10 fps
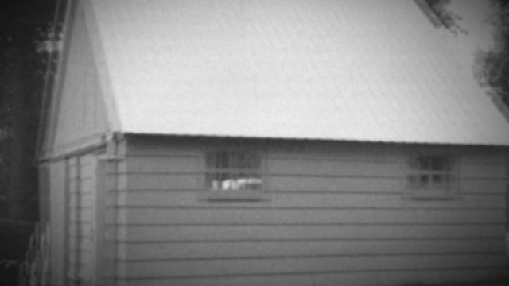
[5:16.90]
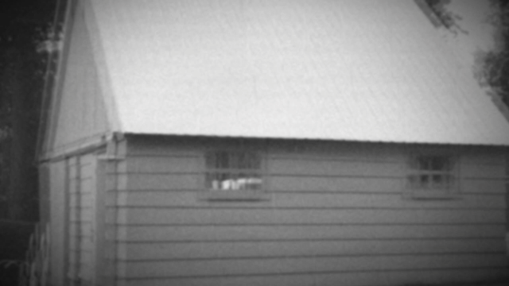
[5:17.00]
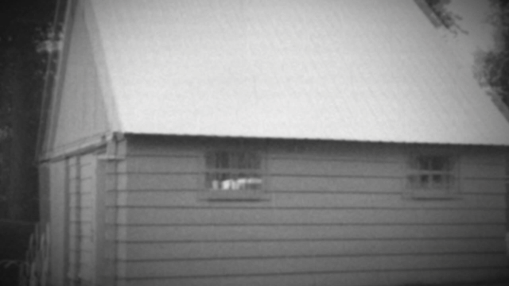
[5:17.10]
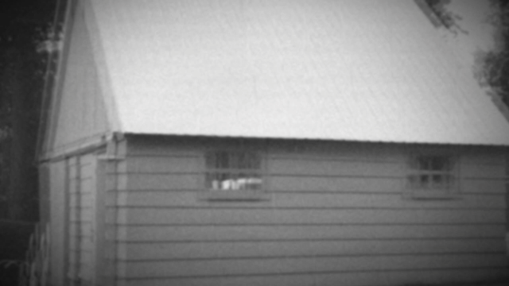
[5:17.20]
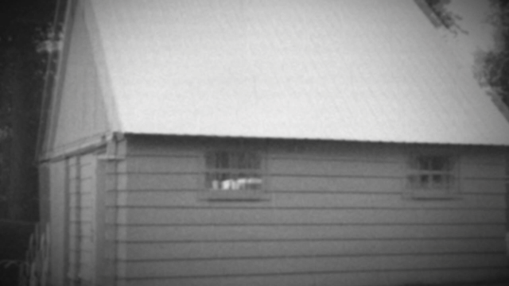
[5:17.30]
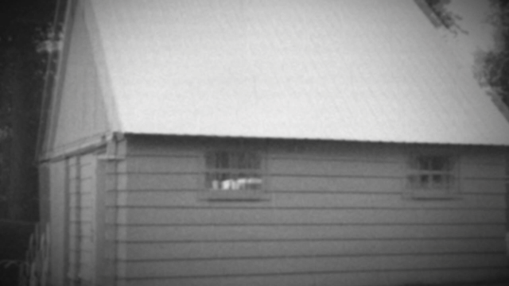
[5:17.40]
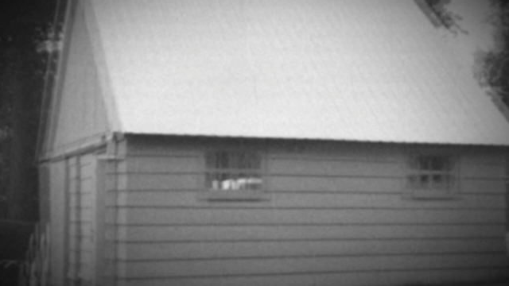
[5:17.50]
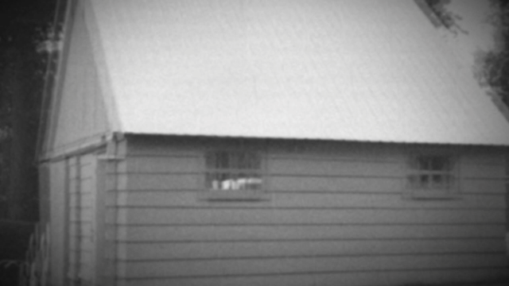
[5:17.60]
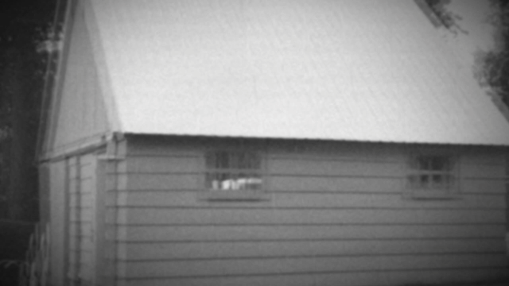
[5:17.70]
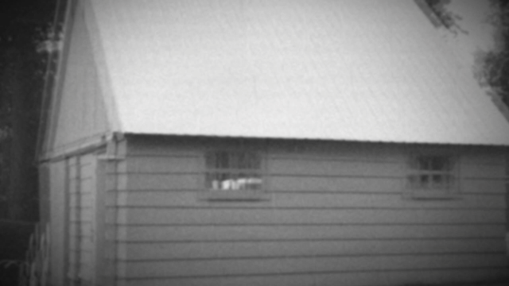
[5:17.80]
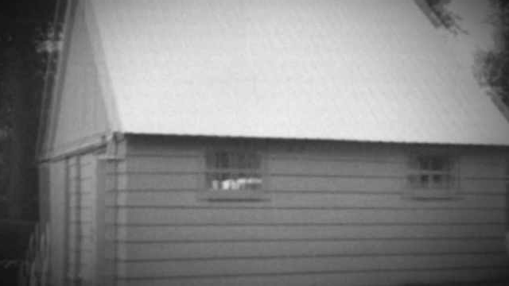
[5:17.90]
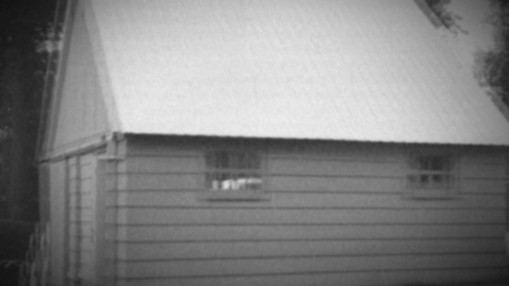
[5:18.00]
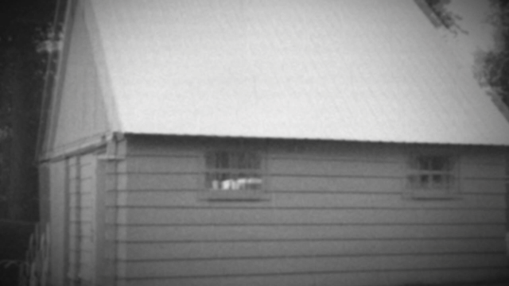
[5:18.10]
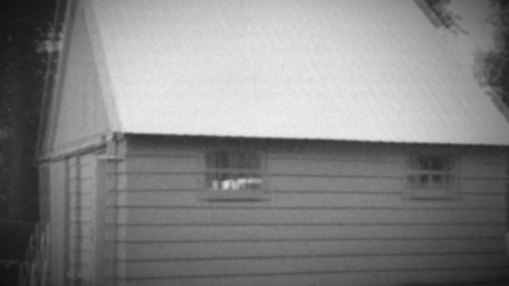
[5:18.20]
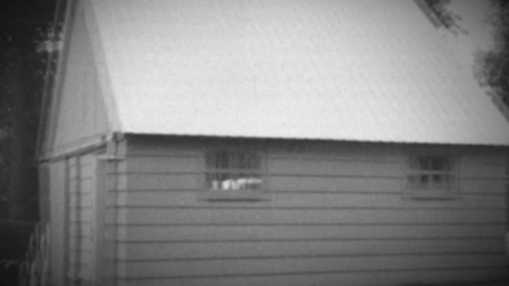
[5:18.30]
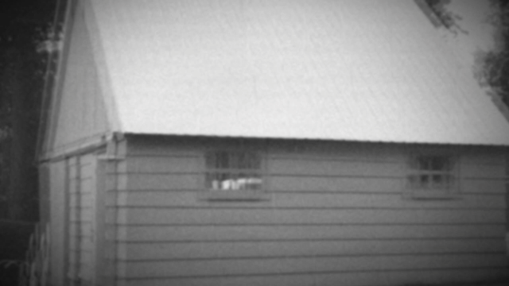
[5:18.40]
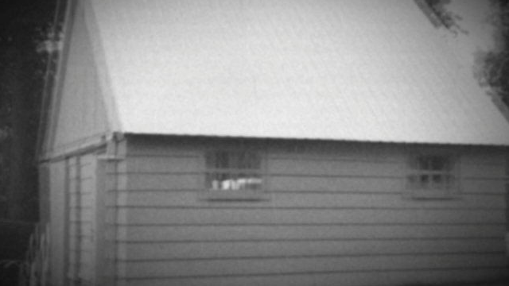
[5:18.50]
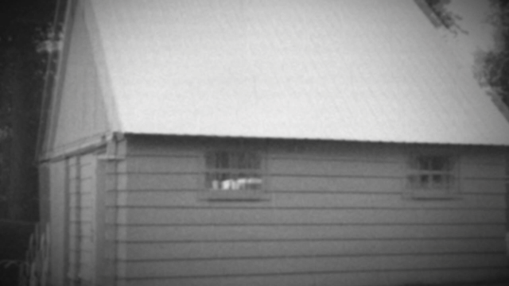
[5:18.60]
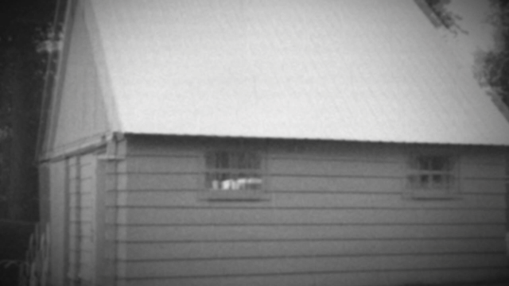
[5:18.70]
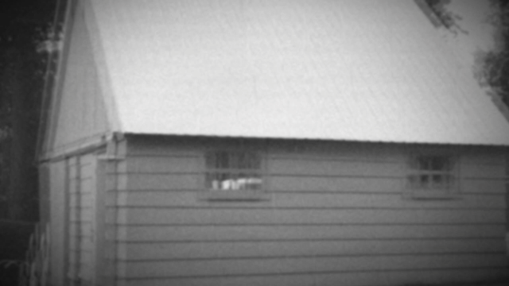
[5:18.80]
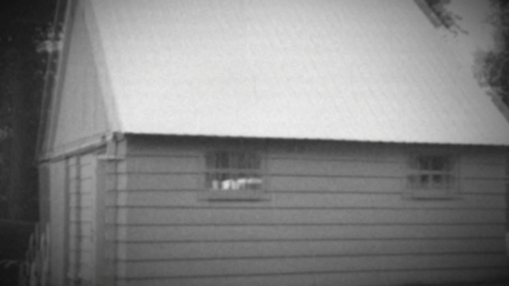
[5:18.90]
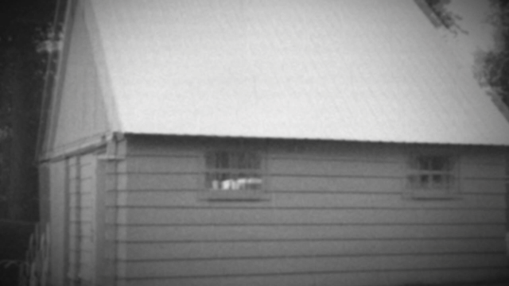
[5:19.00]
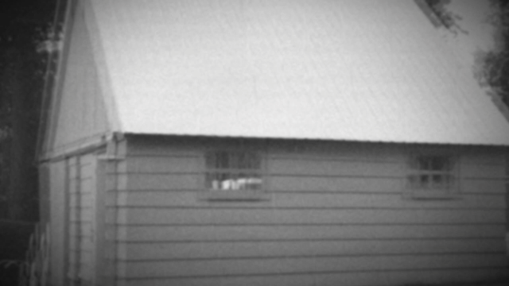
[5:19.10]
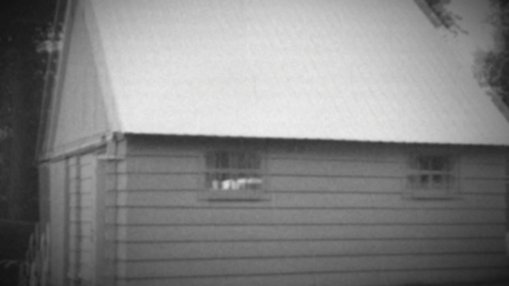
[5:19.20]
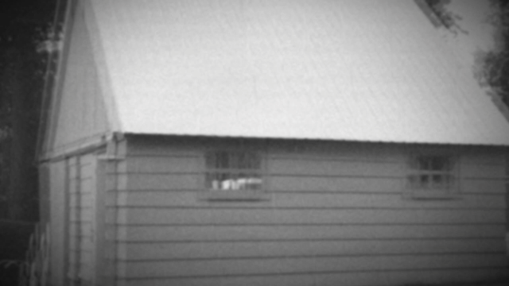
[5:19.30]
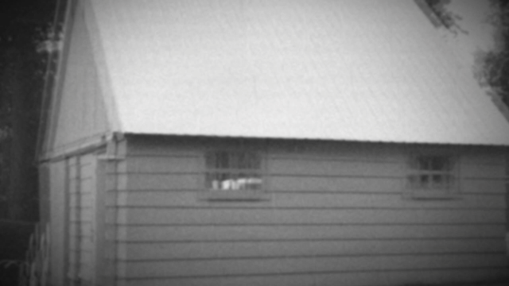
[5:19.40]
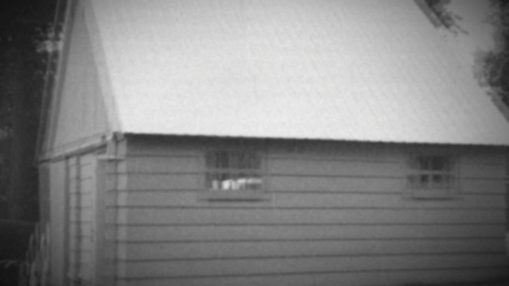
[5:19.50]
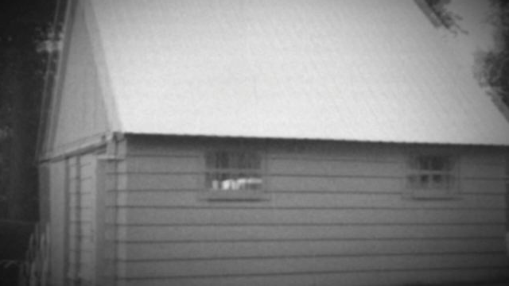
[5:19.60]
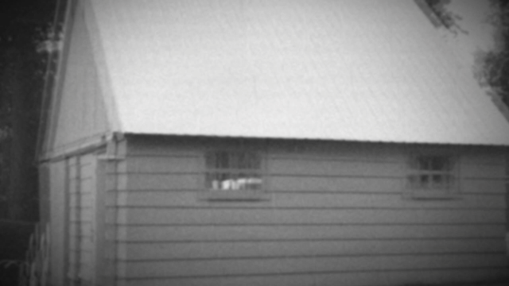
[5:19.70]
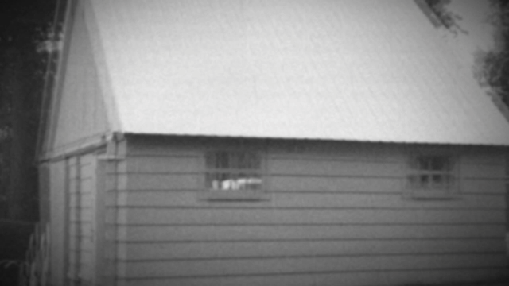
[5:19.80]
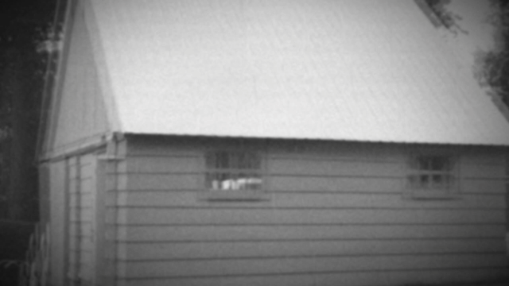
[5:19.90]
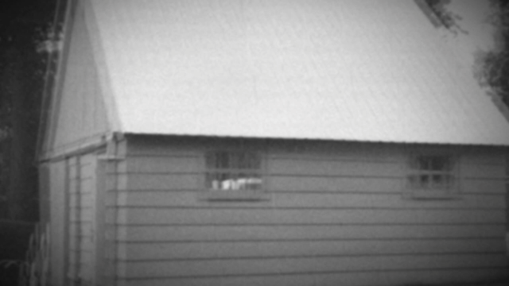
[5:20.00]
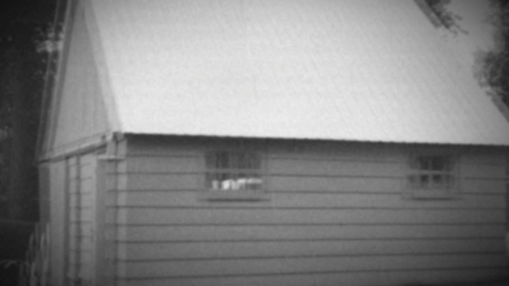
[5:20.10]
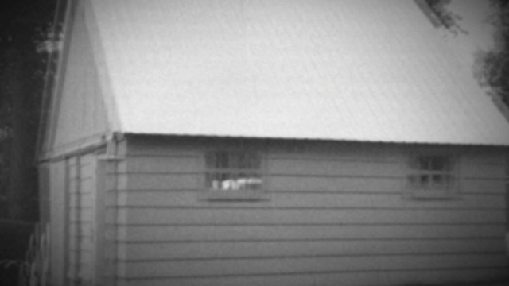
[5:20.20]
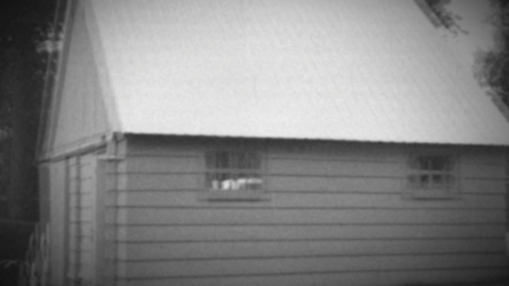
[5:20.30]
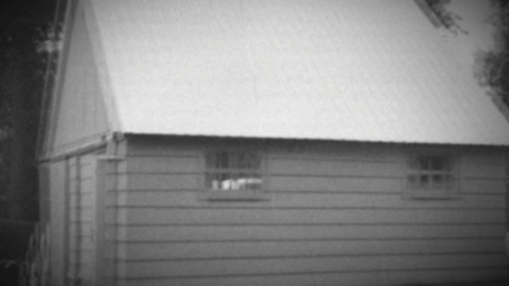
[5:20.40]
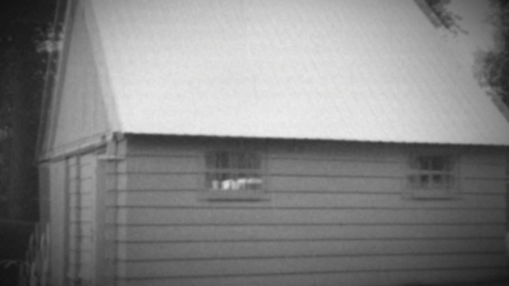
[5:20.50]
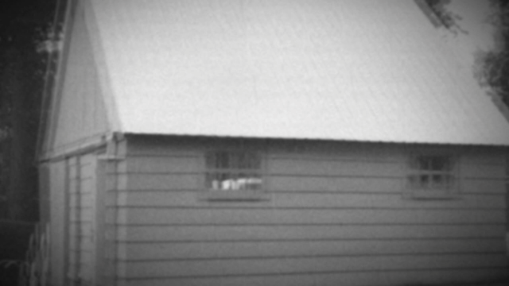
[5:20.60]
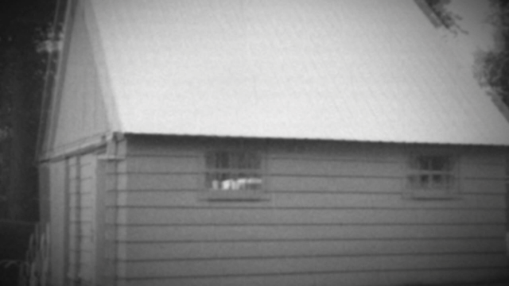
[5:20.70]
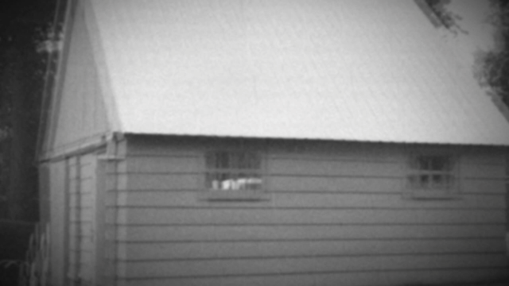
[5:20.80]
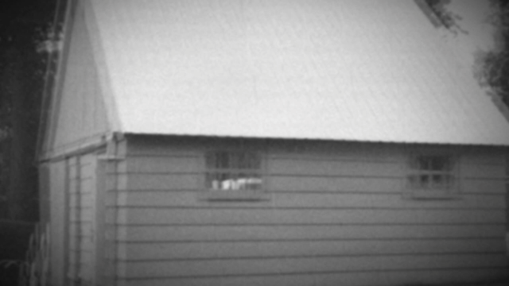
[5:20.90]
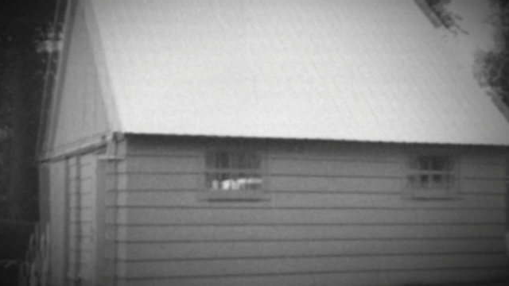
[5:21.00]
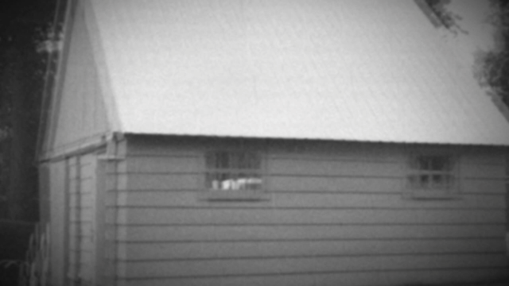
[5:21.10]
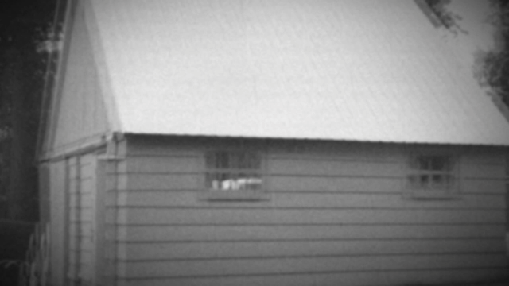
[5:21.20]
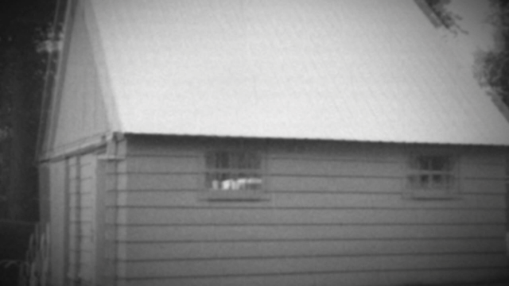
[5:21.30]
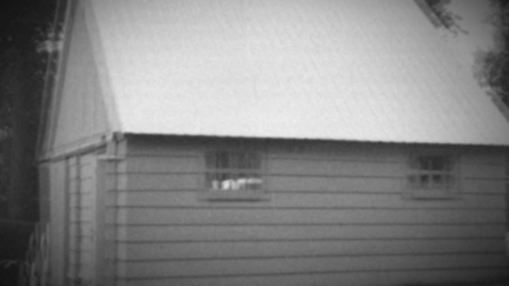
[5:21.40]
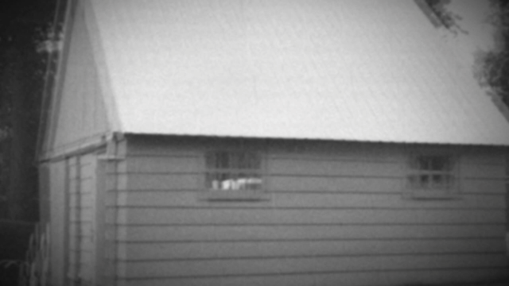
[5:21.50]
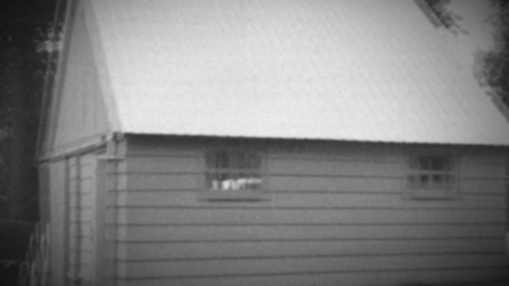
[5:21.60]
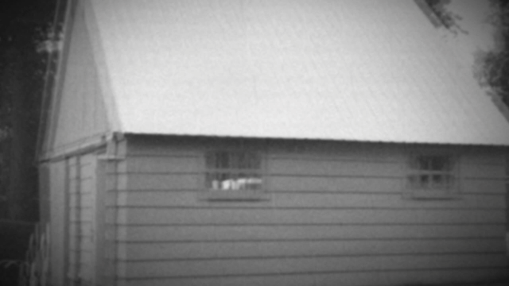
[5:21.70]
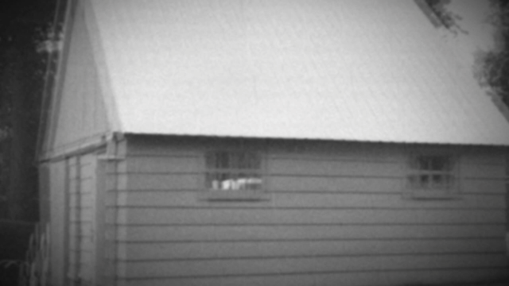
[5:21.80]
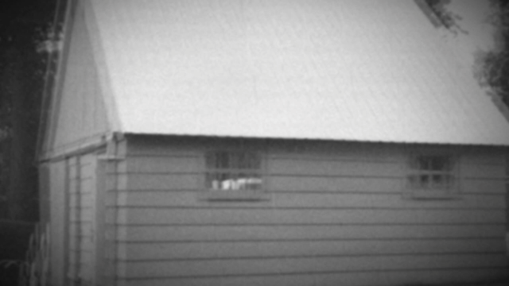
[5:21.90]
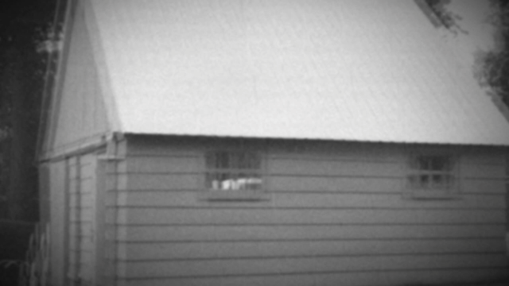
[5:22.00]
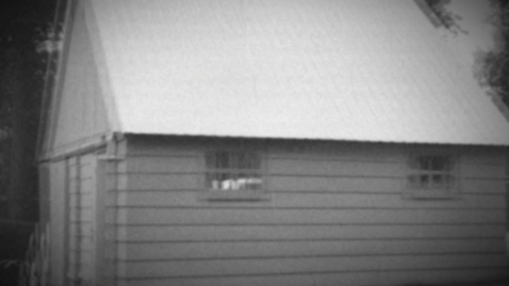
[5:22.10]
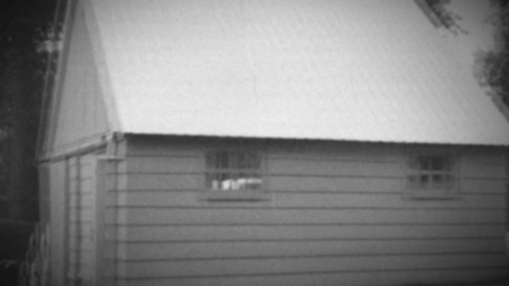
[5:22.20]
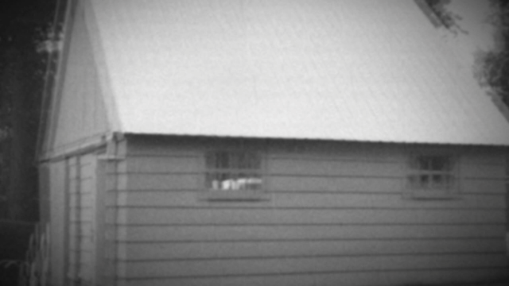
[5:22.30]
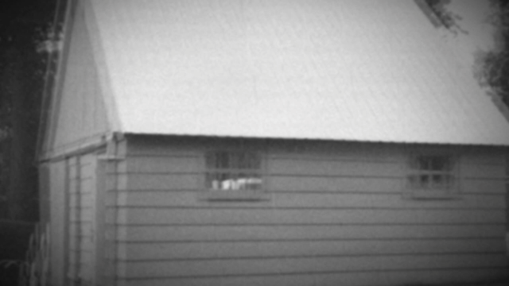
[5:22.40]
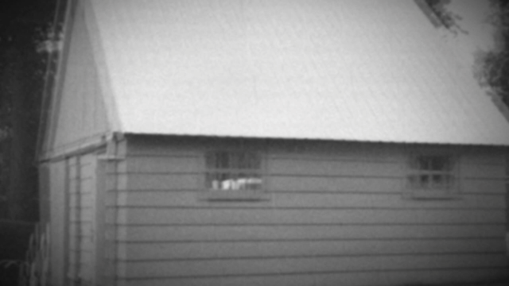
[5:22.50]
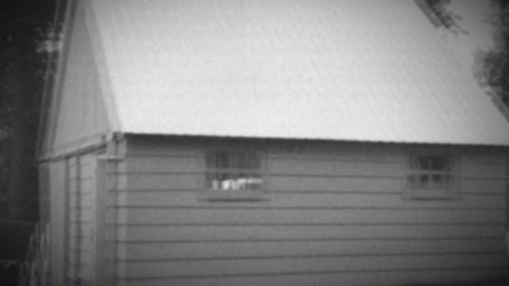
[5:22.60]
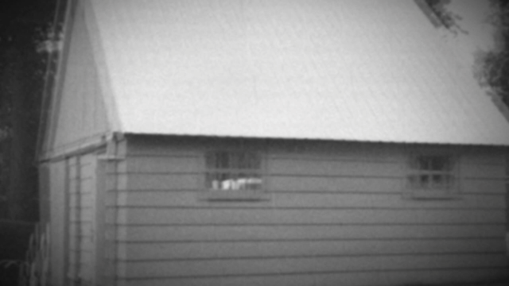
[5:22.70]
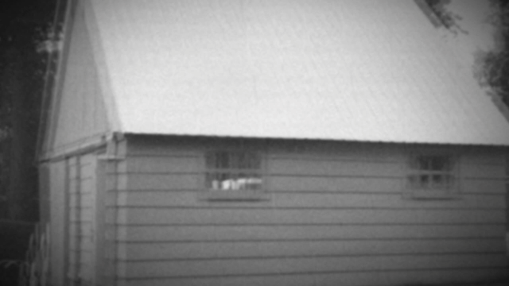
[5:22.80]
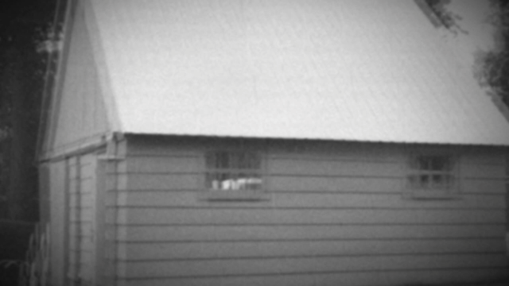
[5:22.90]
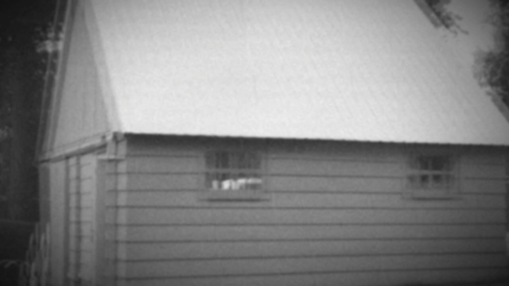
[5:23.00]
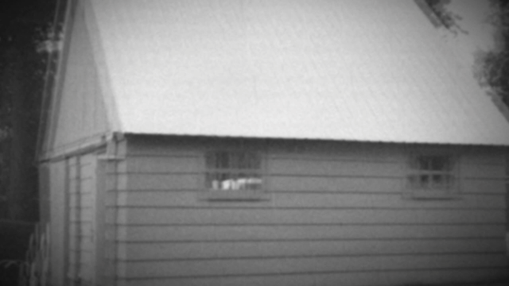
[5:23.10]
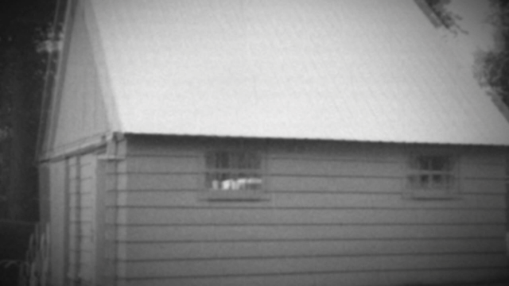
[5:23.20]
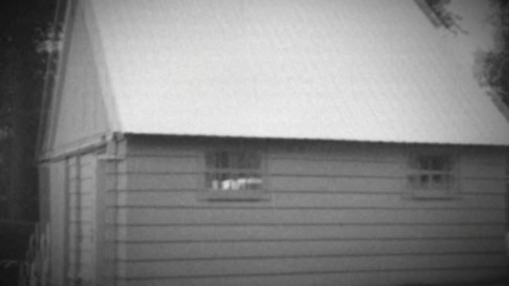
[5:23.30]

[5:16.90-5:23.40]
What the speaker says: (no speaker visible)